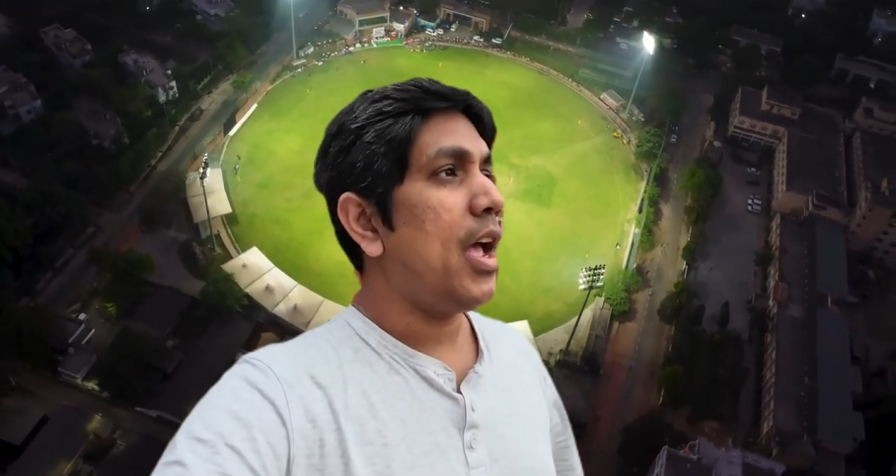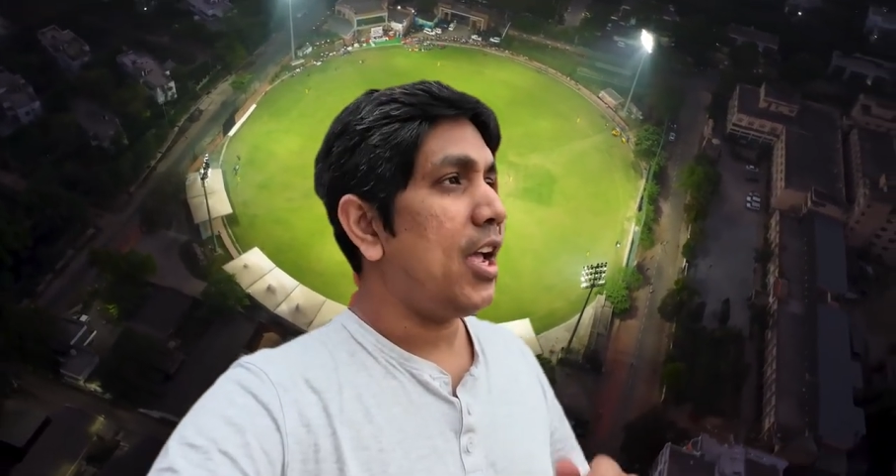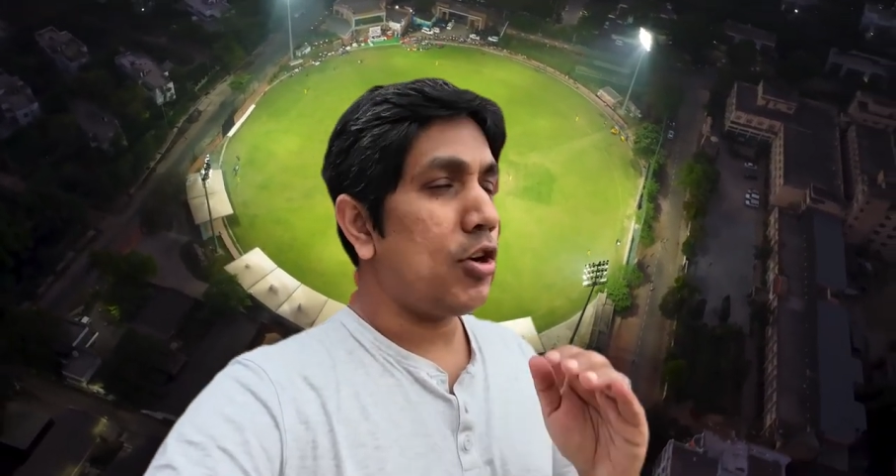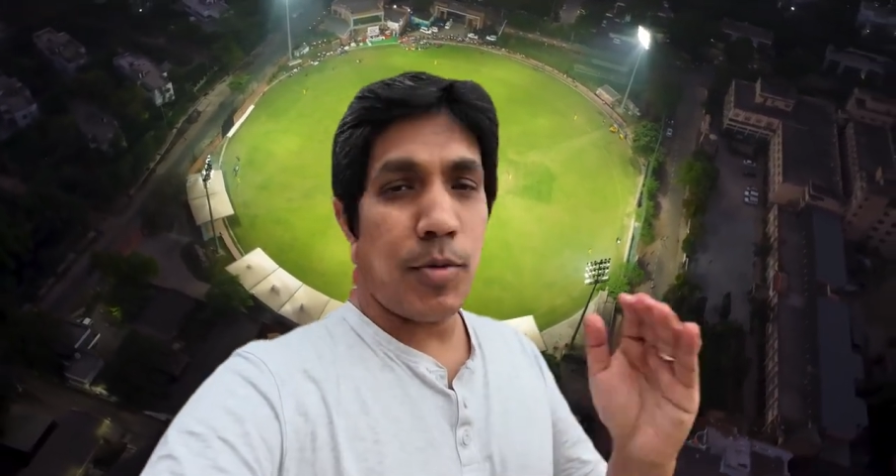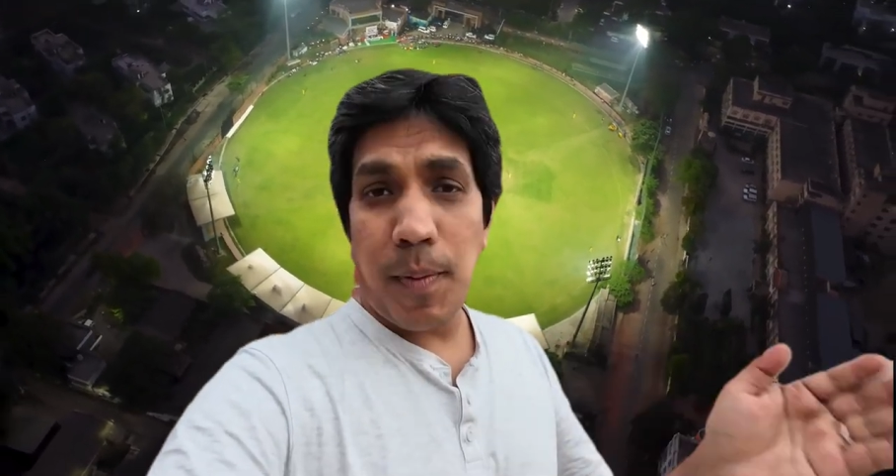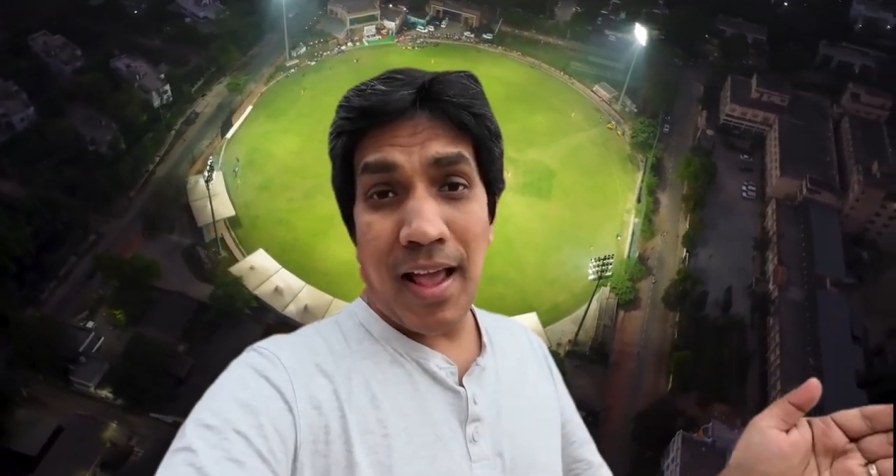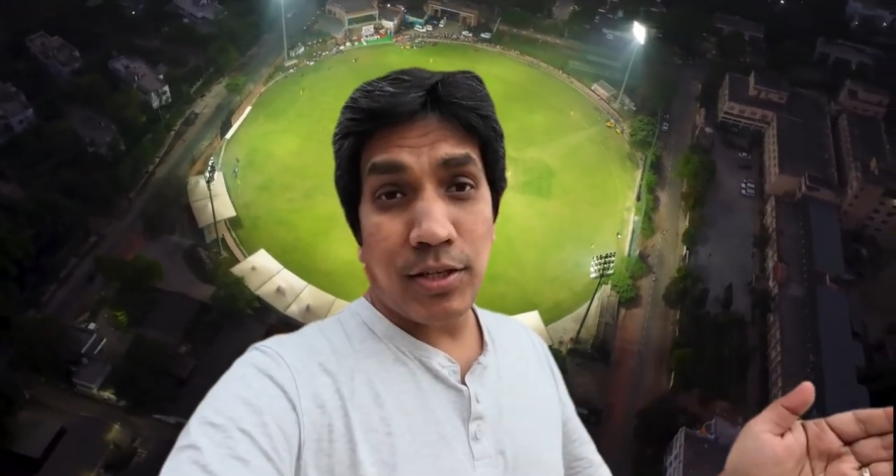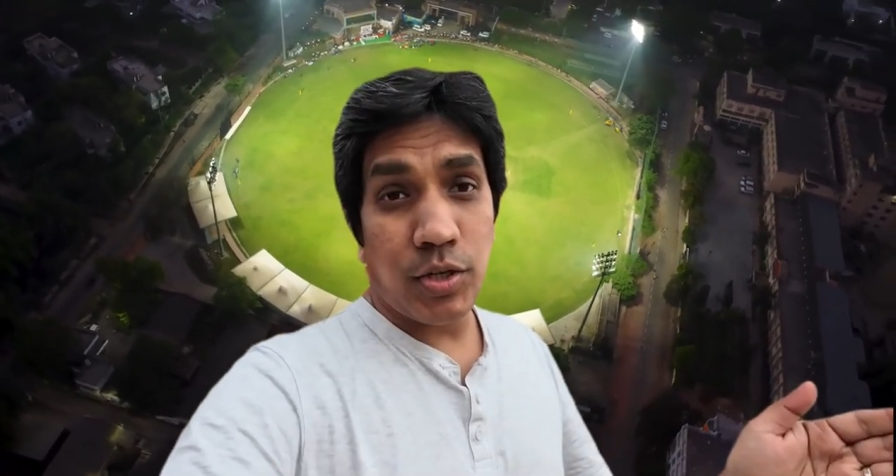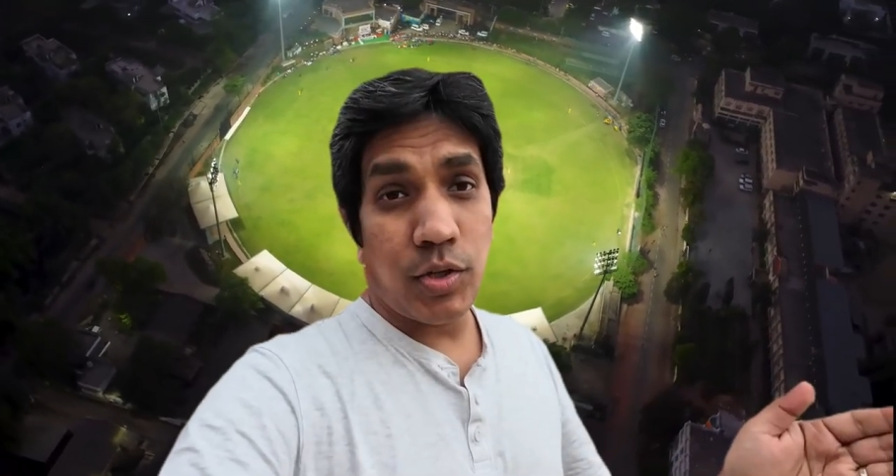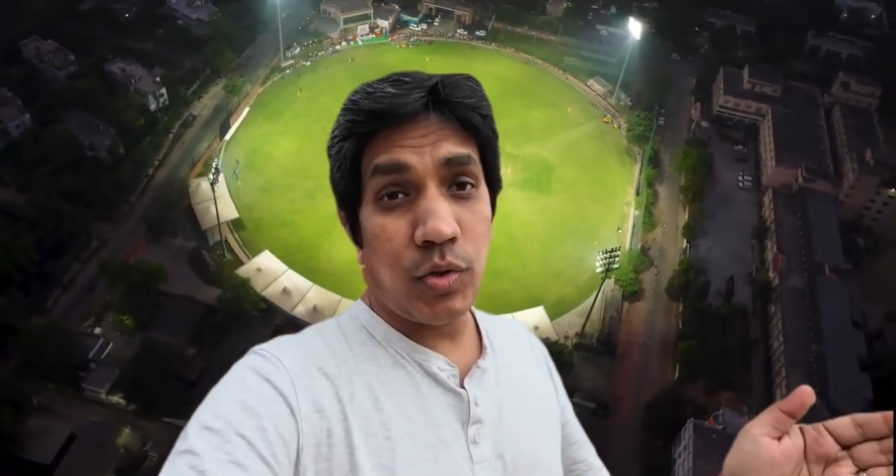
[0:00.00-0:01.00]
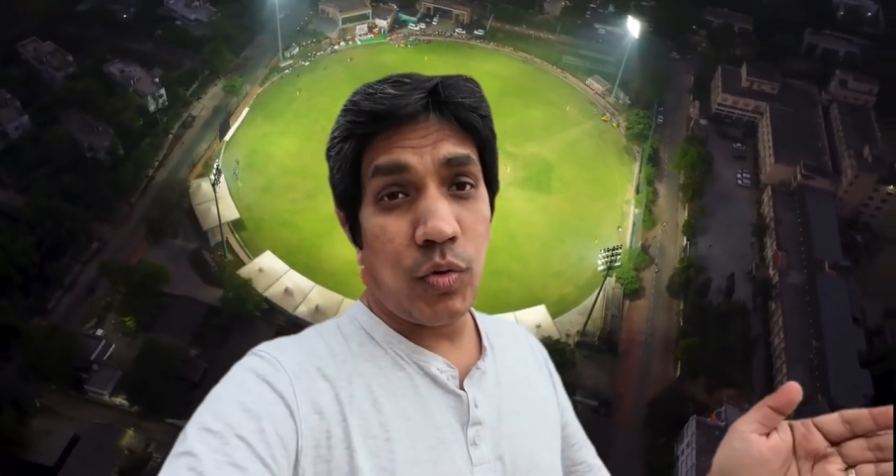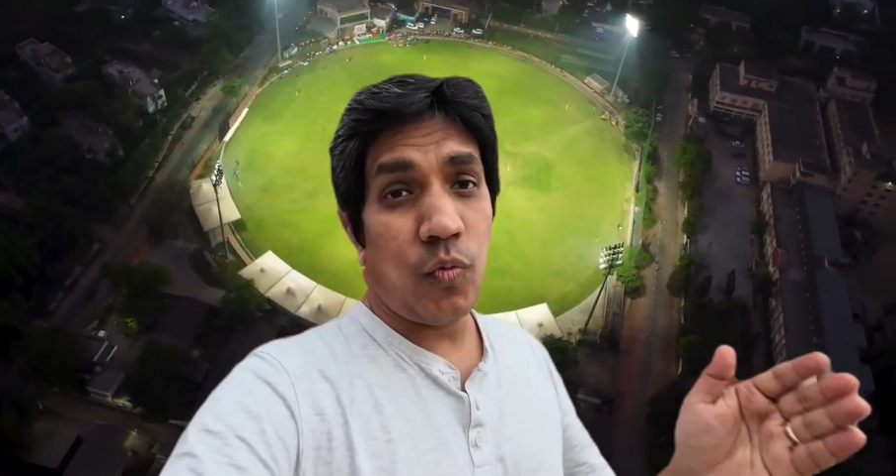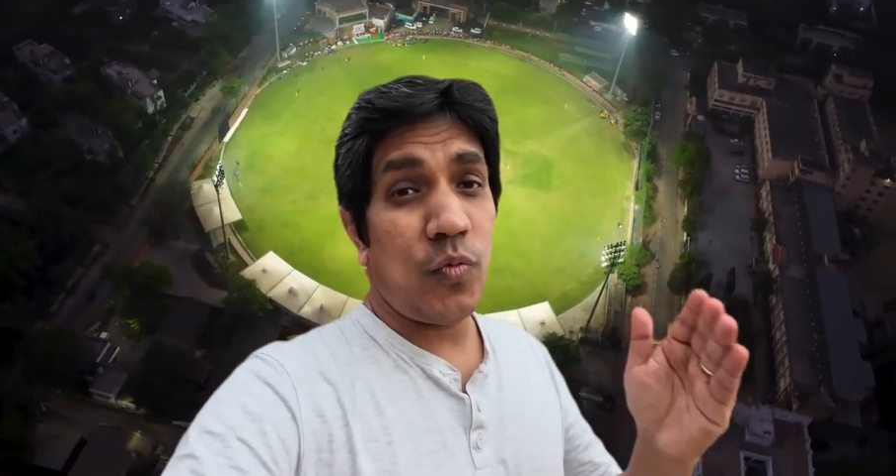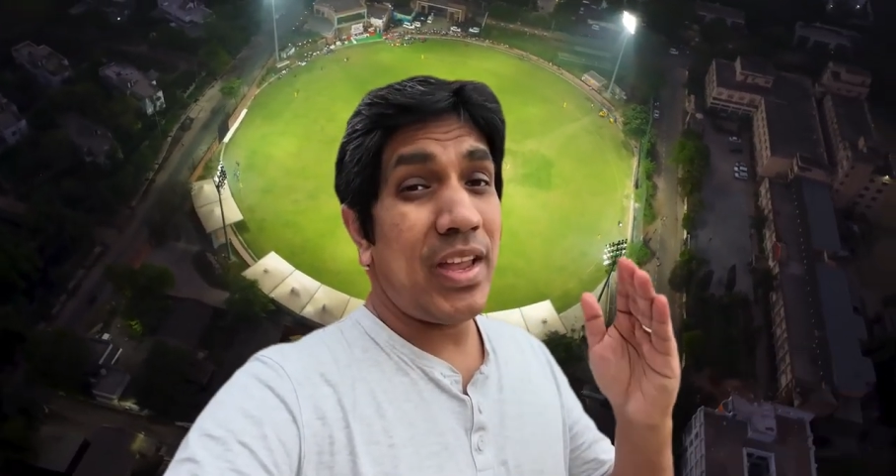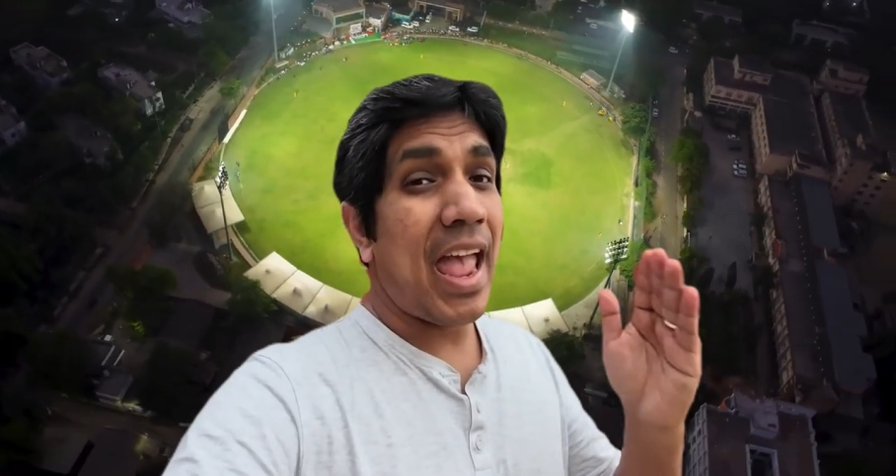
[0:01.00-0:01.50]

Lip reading: In reply to, we